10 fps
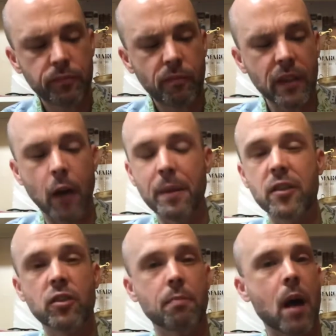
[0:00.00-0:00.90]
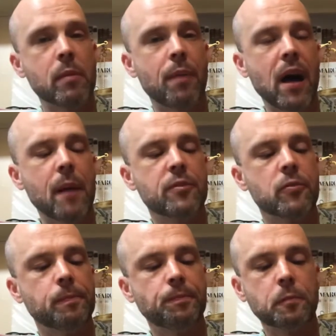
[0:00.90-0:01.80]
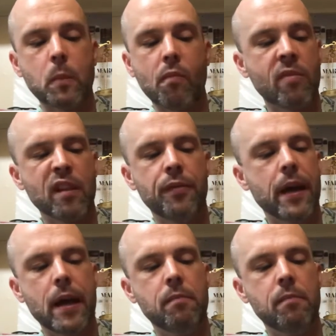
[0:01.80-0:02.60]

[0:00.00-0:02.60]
You know, I've been to some mom and pops that